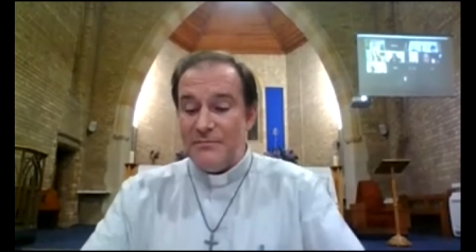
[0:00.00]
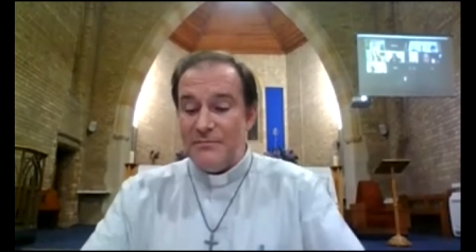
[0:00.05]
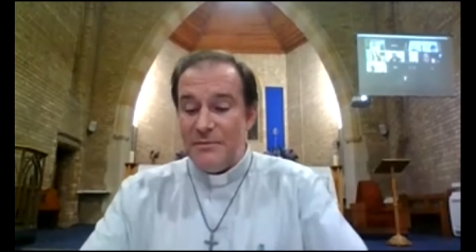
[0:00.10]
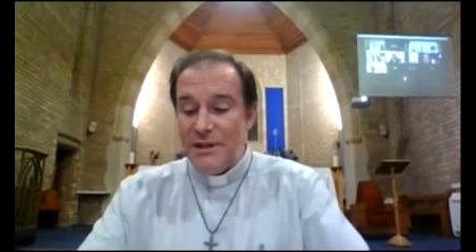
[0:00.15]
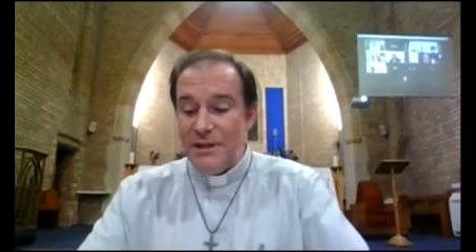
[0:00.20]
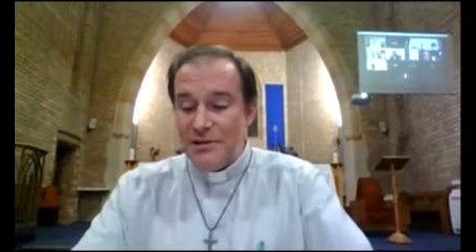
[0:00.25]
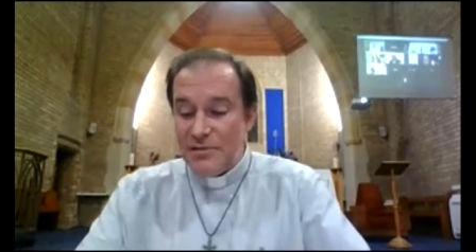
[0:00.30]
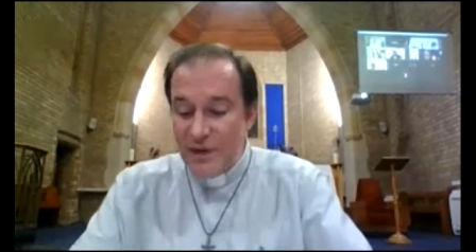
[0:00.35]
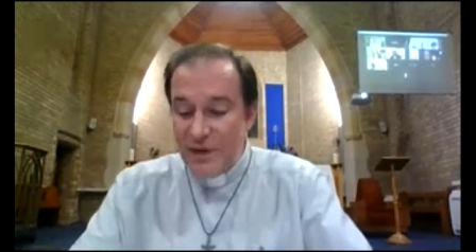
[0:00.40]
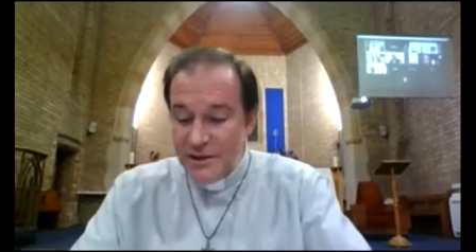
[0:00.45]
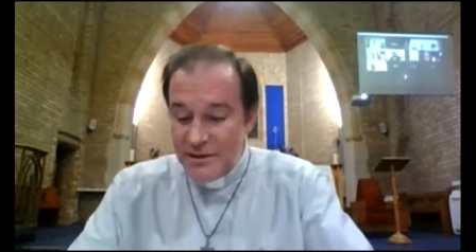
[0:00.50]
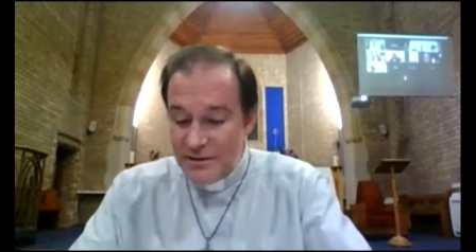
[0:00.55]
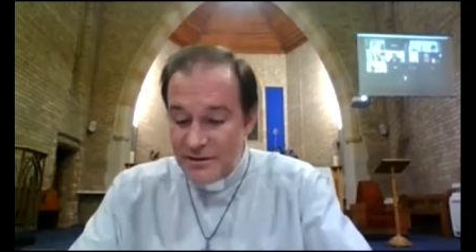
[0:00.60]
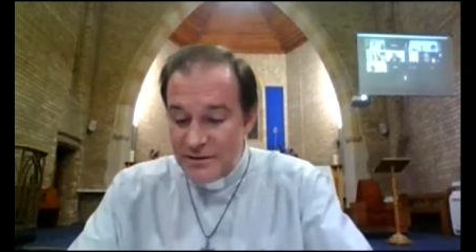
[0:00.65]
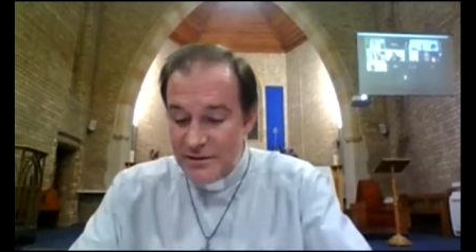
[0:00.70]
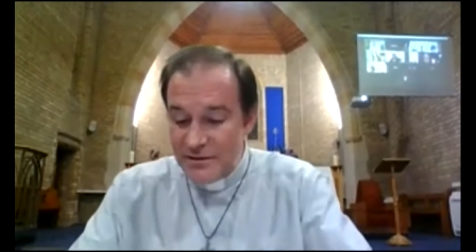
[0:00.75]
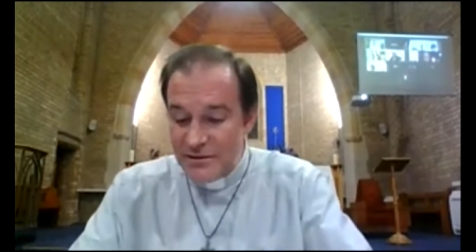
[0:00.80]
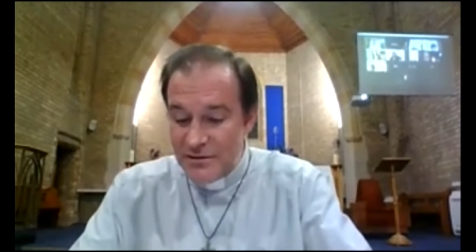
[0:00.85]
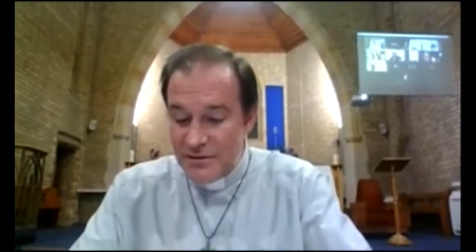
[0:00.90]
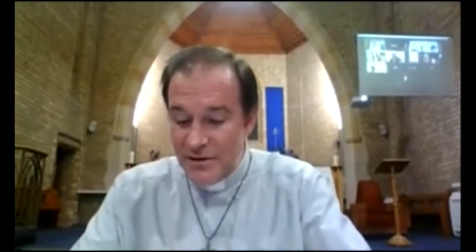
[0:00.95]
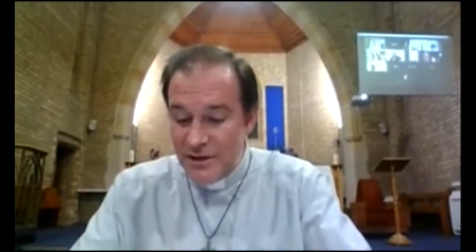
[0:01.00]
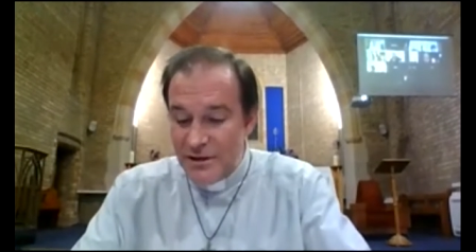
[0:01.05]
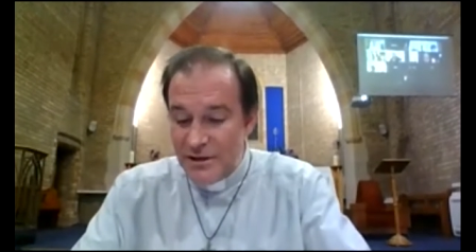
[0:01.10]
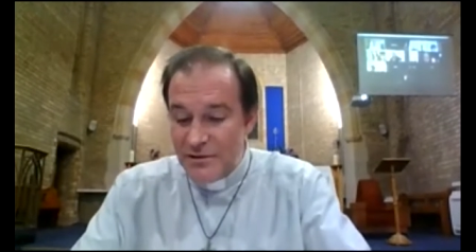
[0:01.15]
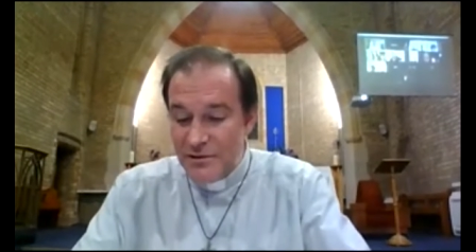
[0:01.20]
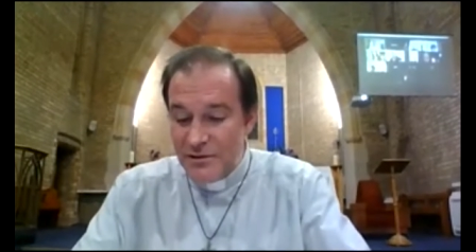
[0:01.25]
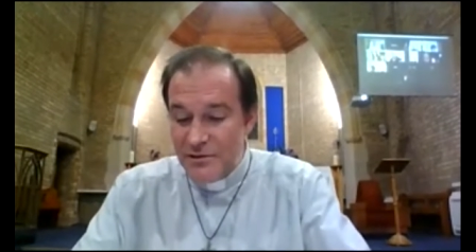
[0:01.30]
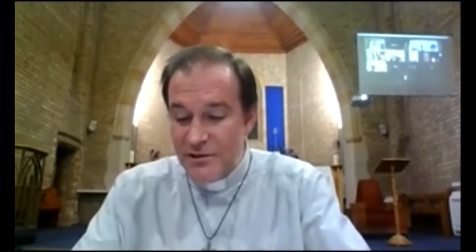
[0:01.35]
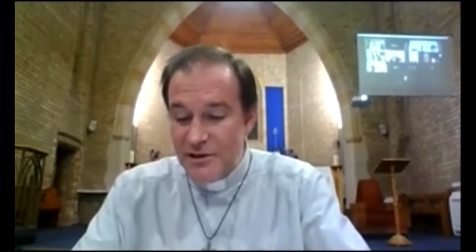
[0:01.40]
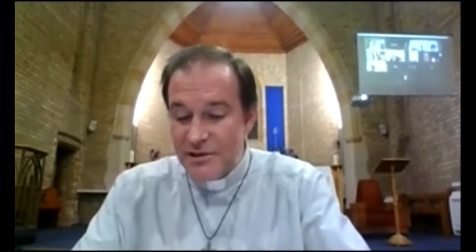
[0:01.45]
He tried to, tried to
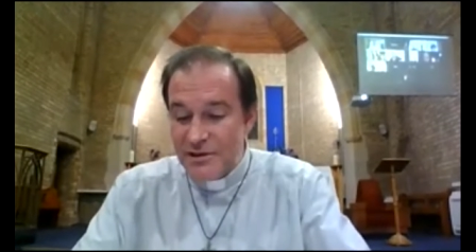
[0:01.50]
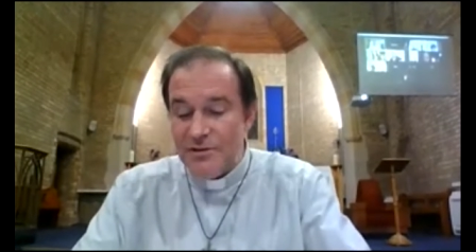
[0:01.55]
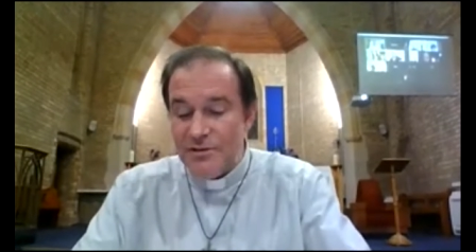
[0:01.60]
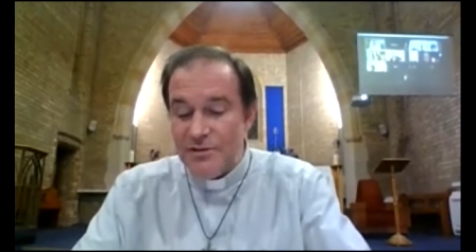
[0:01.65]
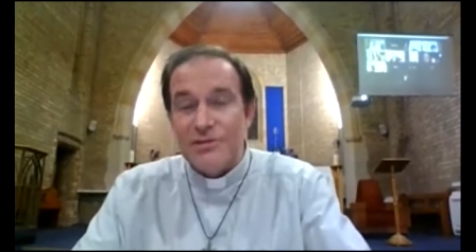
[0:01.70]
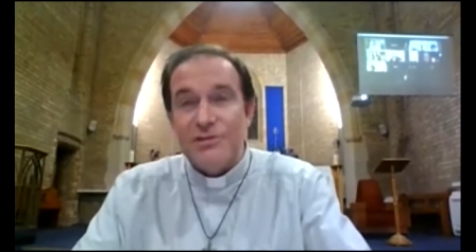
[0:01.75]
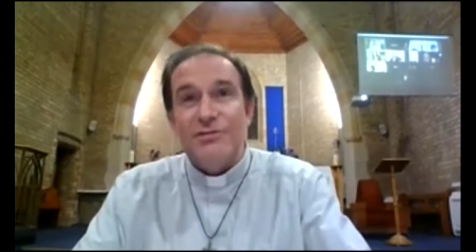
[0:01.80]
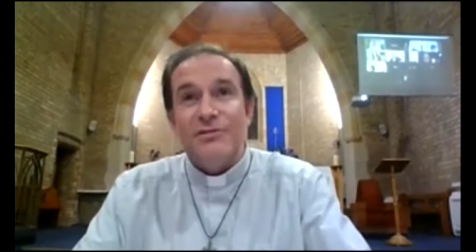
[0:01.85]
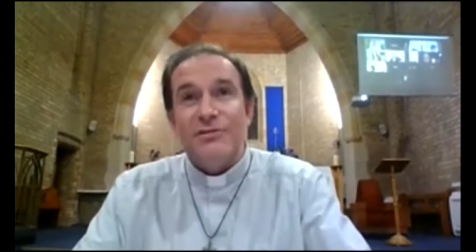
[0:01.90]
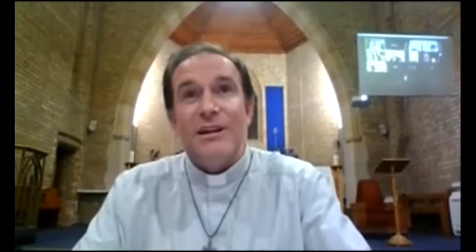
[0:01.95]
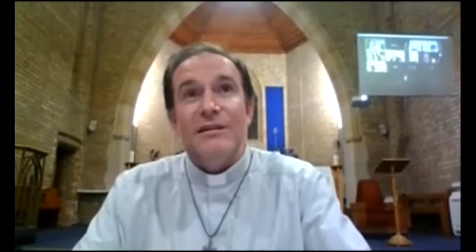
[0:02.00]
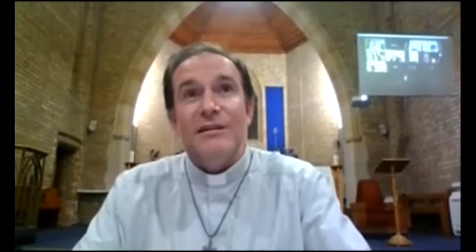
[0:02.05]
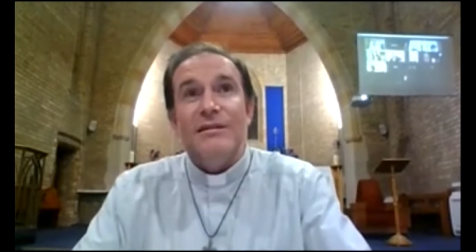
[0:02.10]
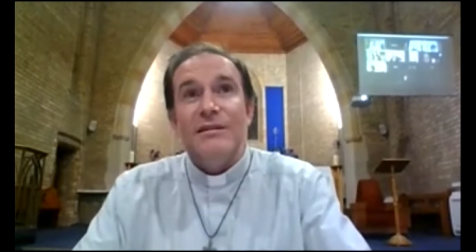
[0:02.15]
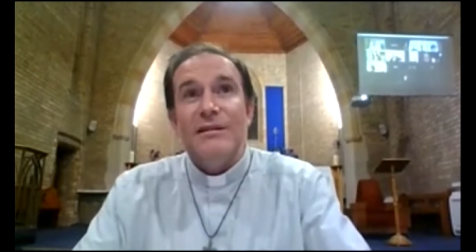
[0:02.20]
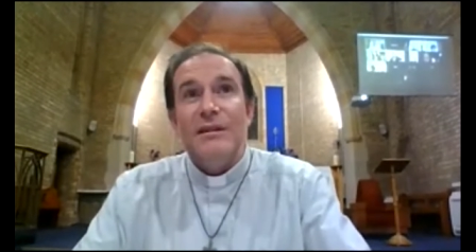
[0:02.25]
do with his own strength.